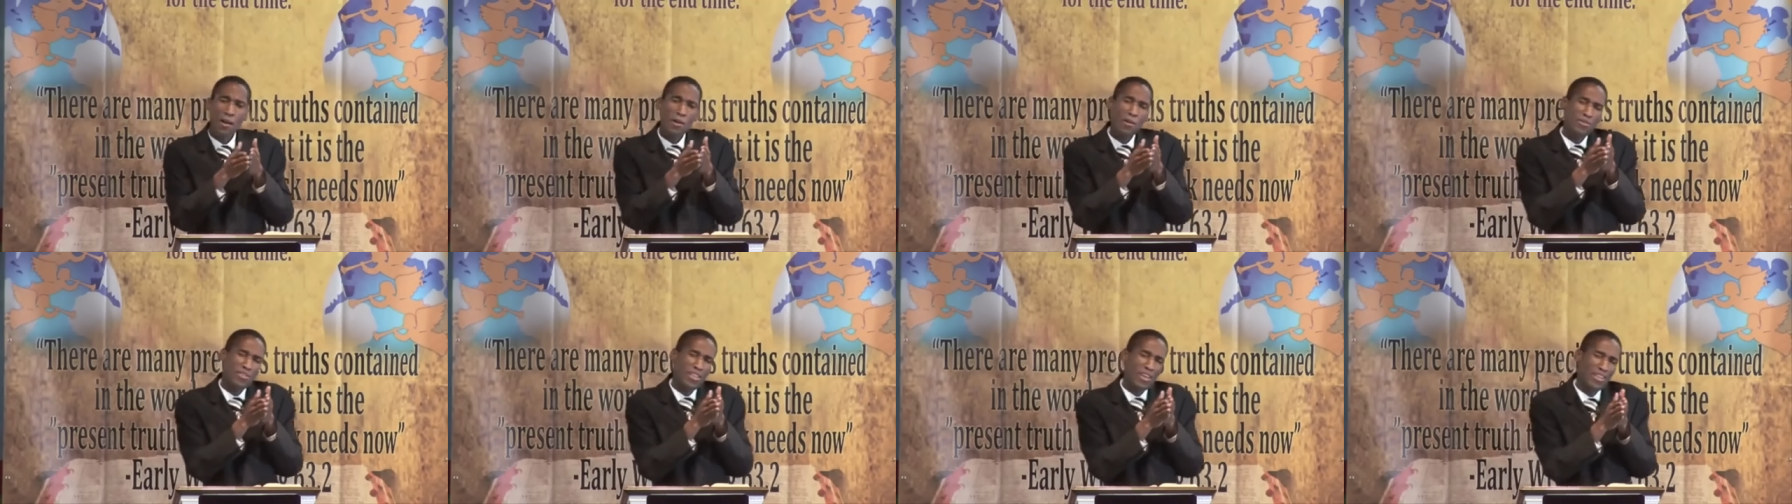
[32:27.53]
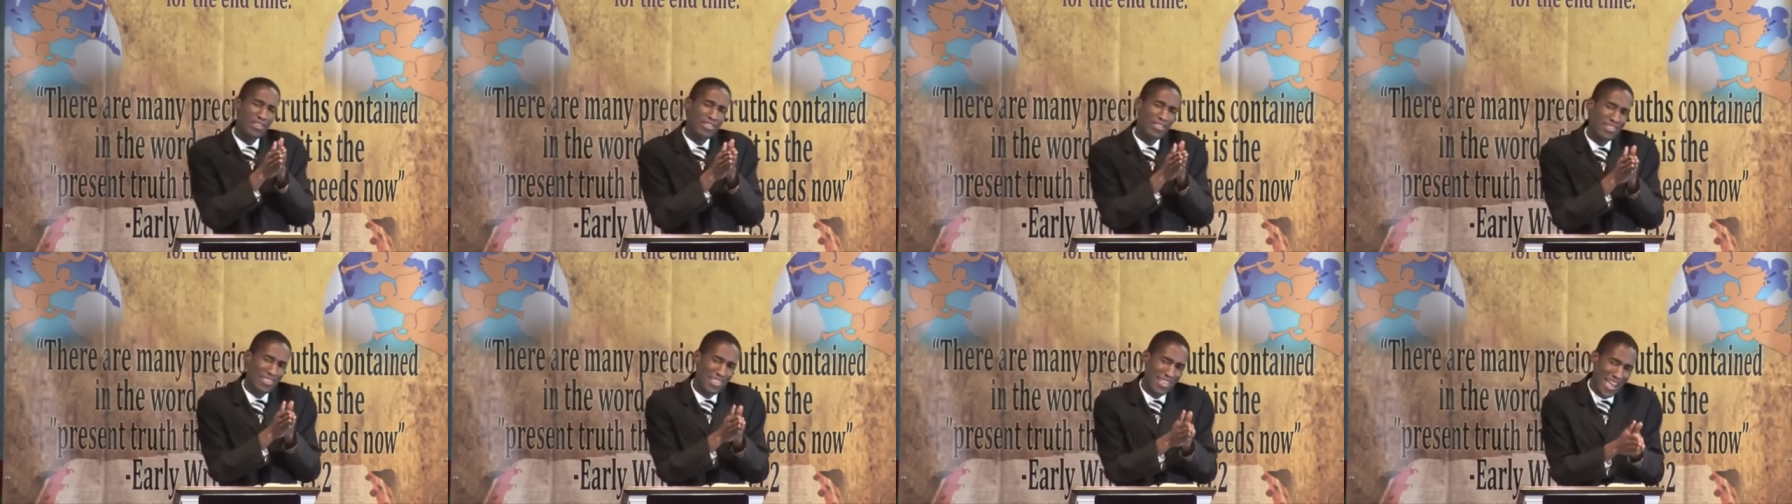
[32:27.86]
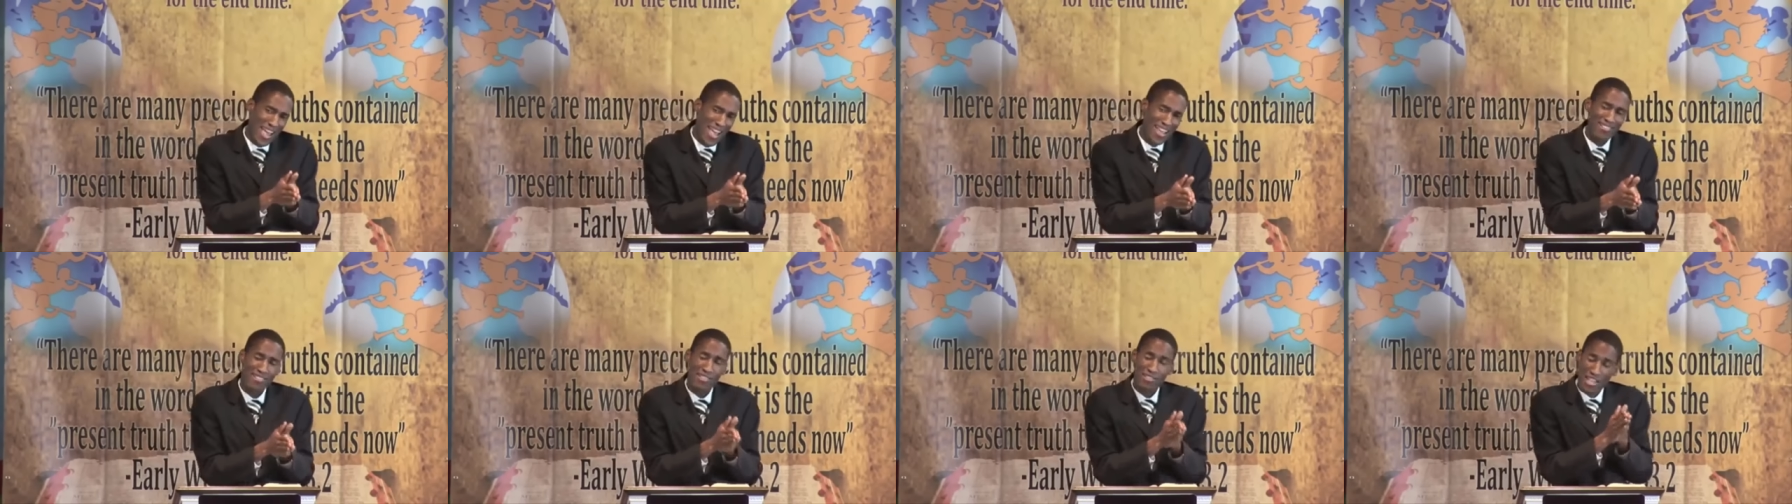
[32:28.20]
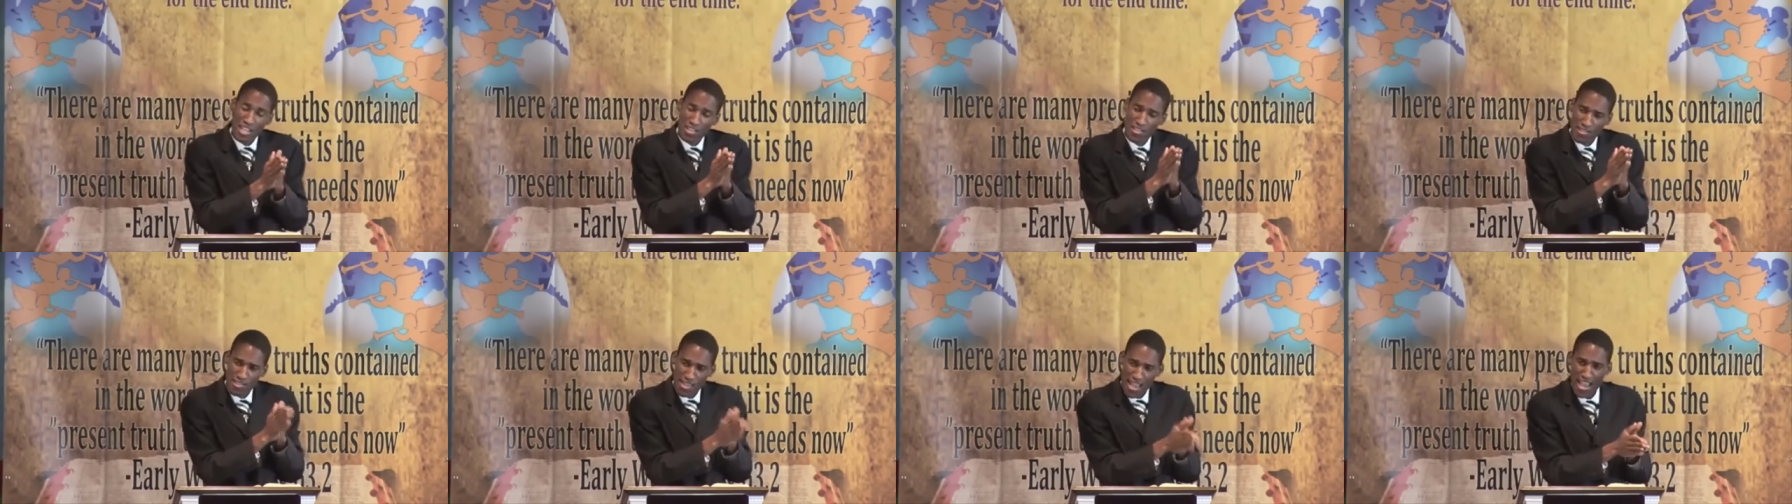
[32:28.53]
the, saints,
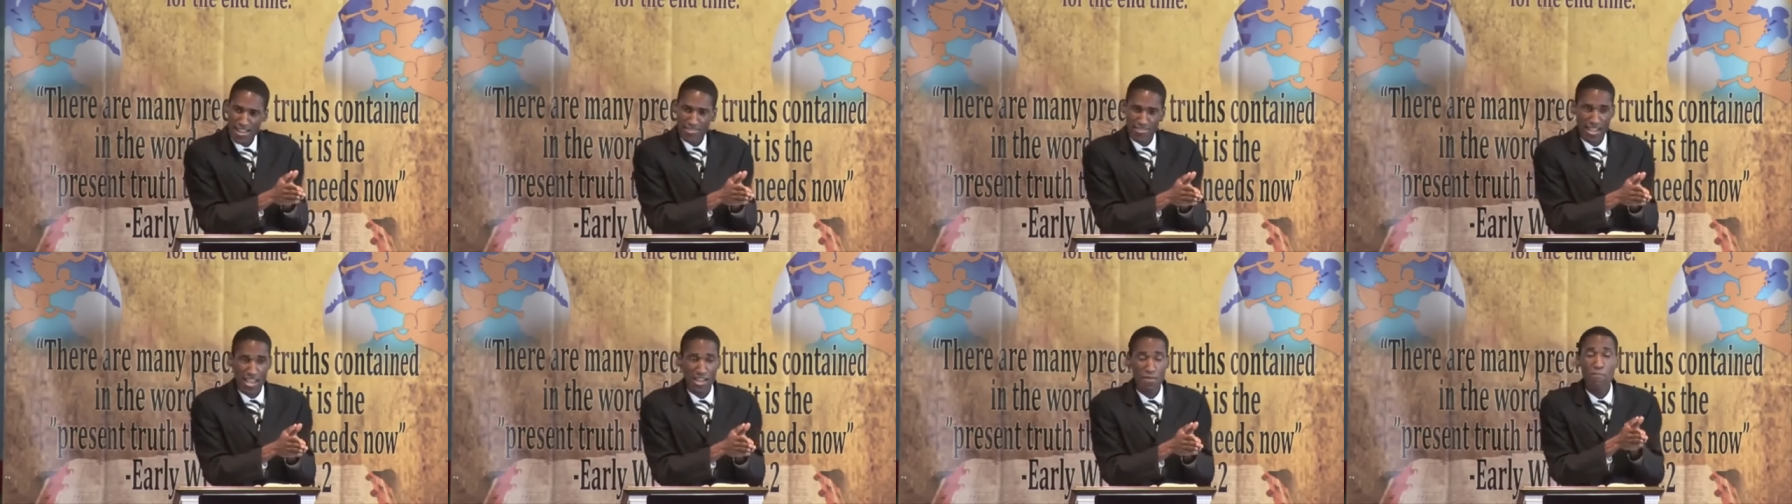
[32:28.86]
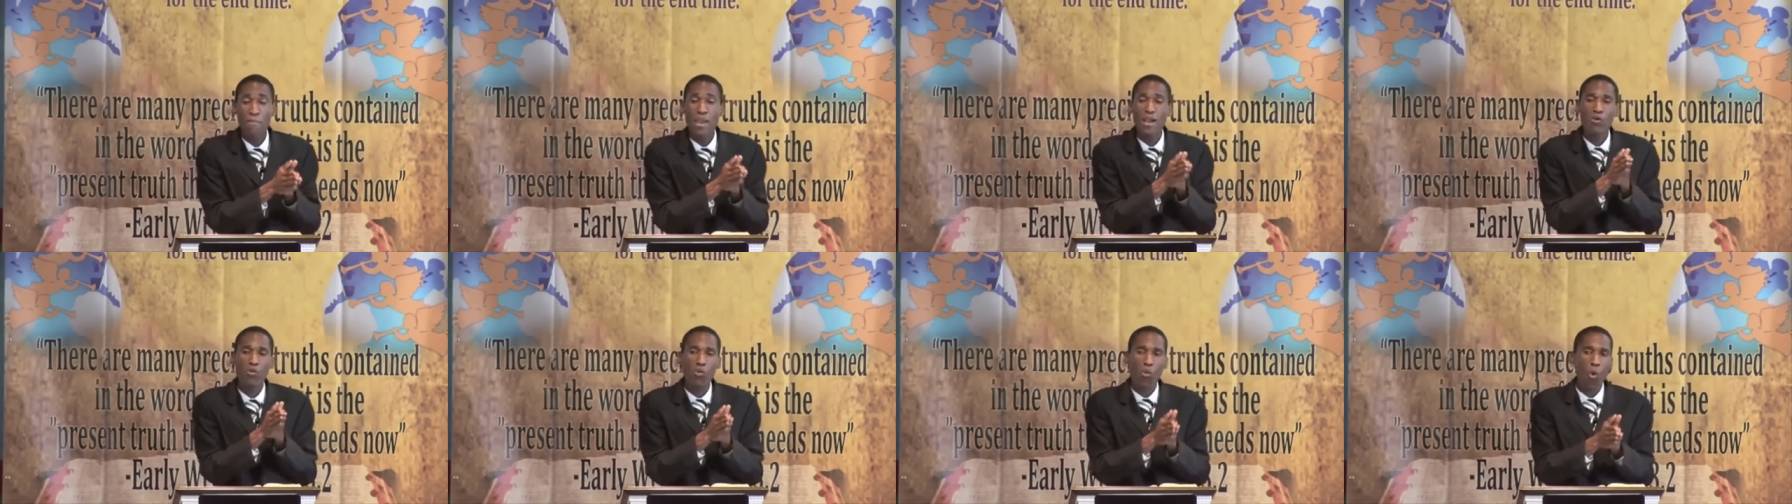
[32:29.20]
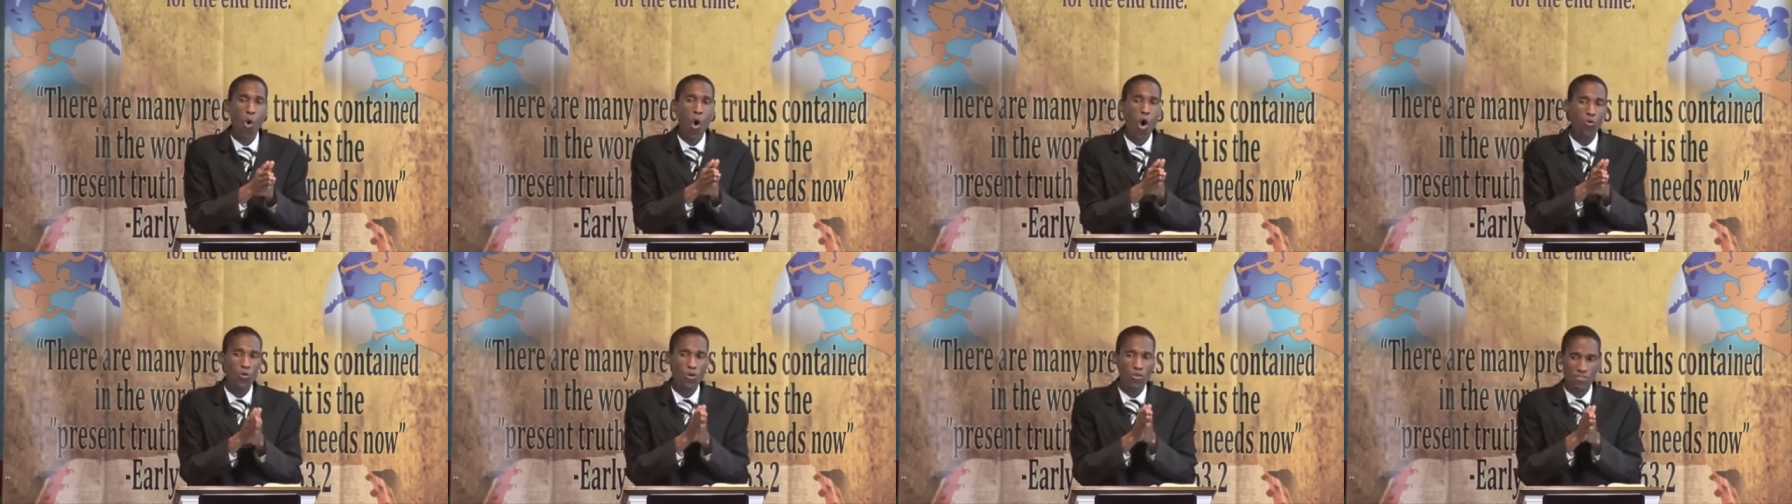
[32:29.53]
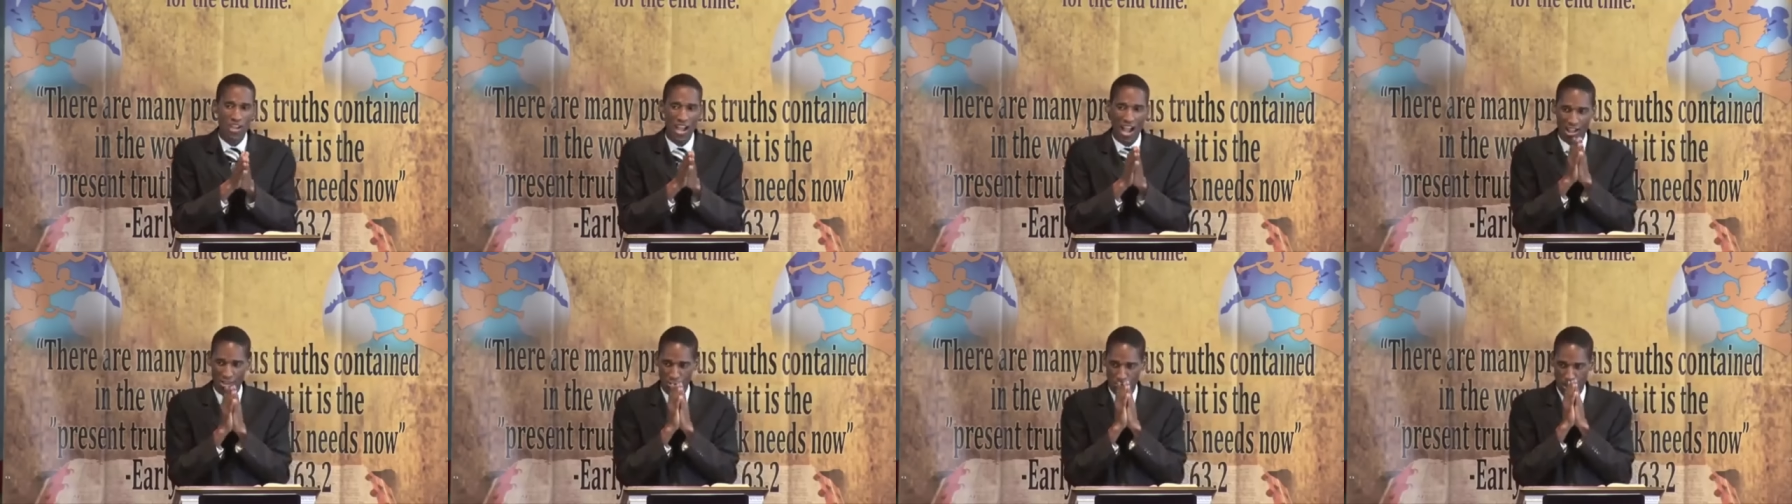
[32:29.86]
did Satan make war with
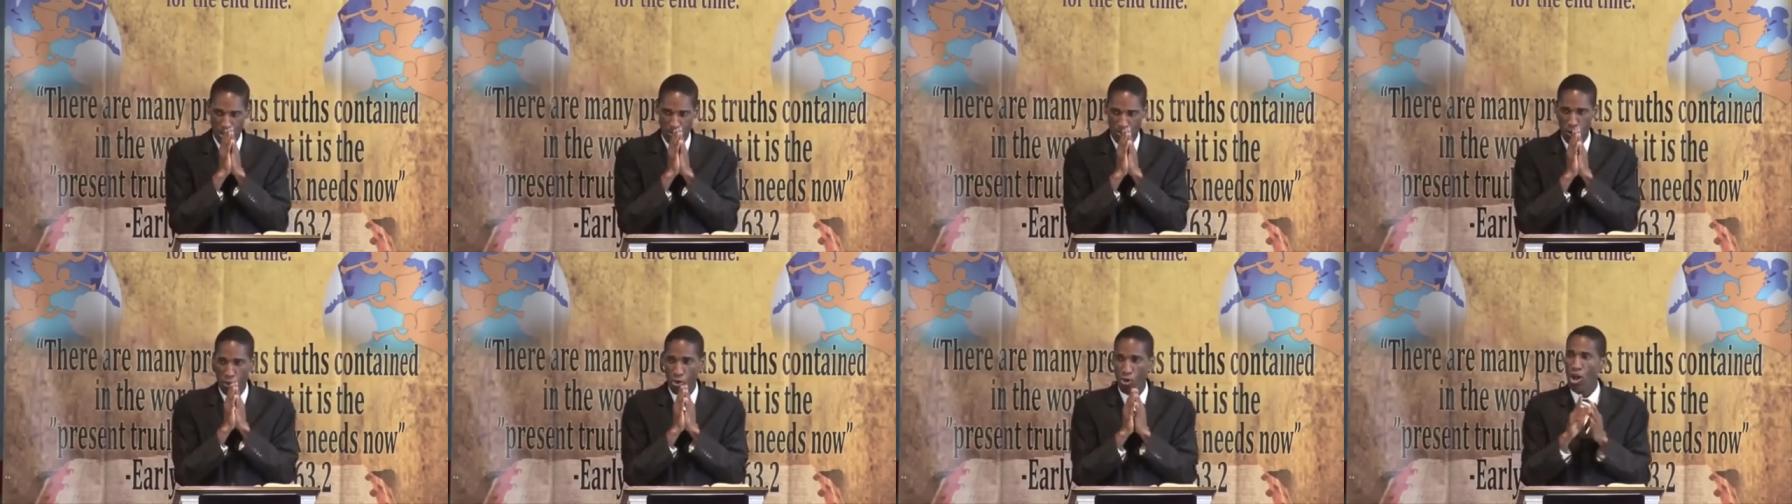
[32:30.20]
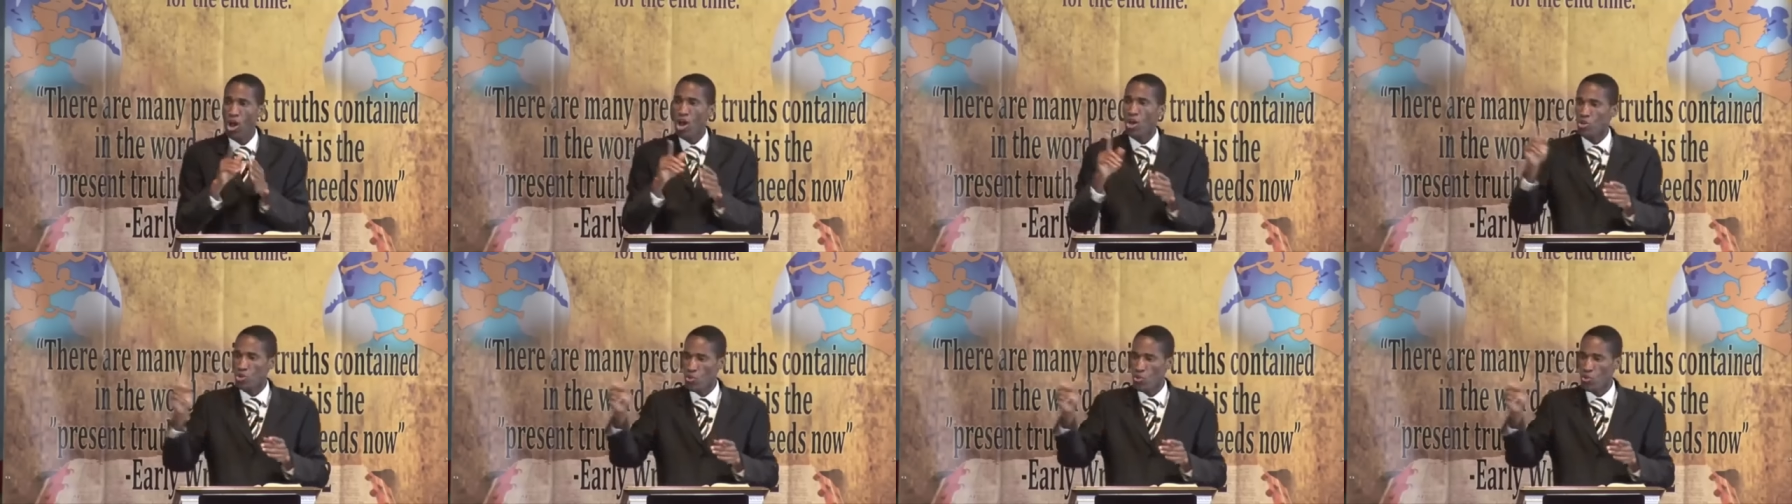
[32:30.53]
God's people